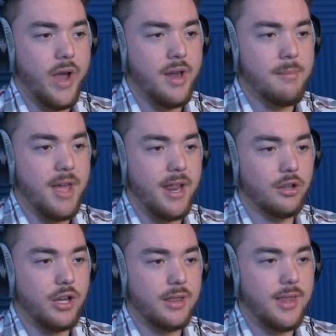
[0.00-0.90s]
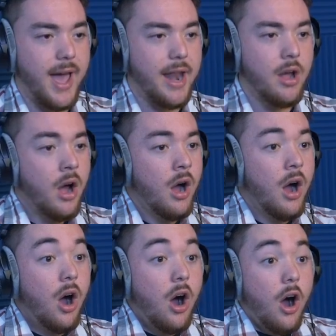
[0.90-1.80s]
Wait a minute, look at that.
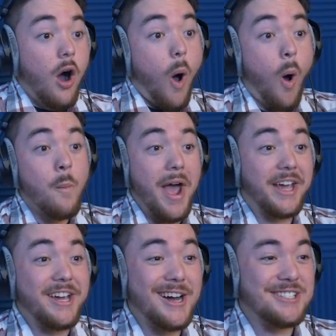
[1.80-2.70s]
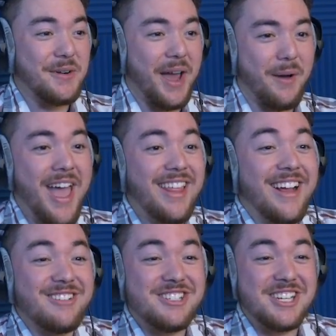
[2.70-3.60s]
Oh my gosh, okay,
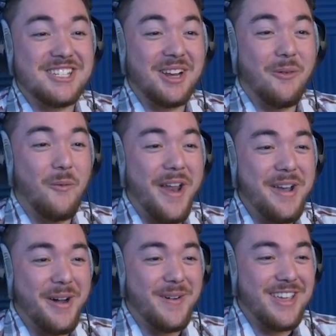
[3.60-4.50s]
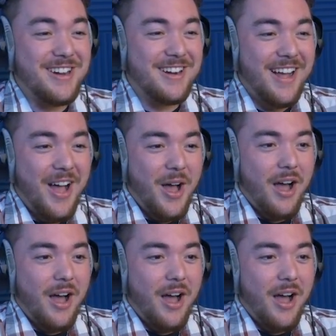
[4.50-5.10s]
there's just a window here.